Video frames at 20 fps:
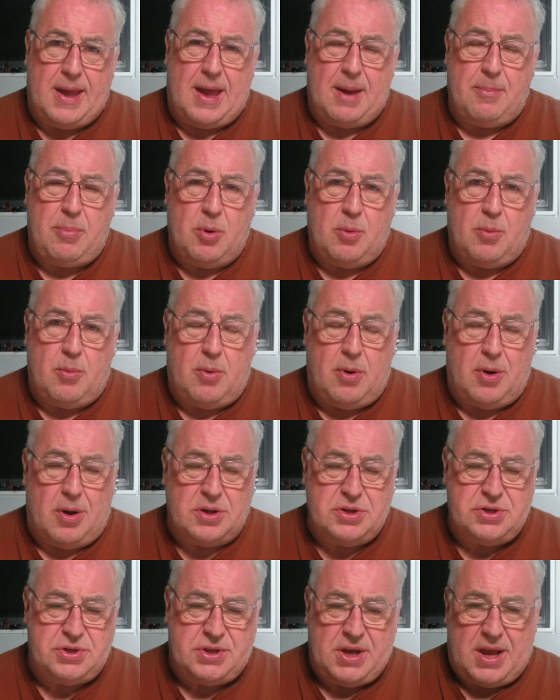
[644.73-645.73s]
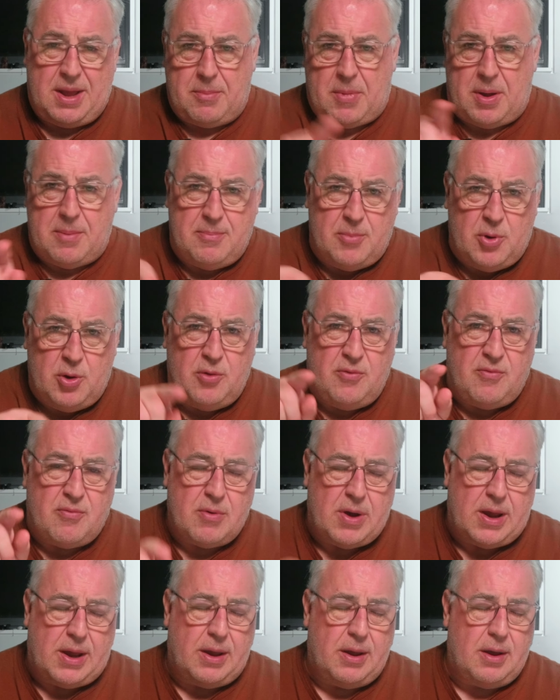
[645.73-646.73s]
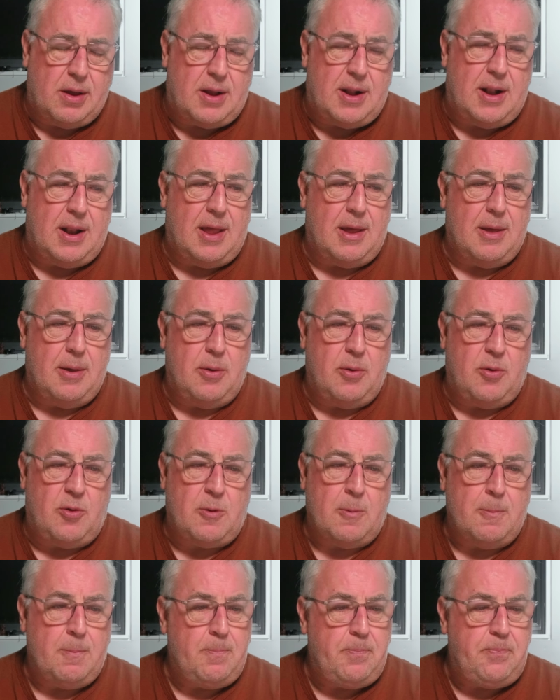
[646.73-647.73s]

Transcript: Apple Watch to get my move ring closed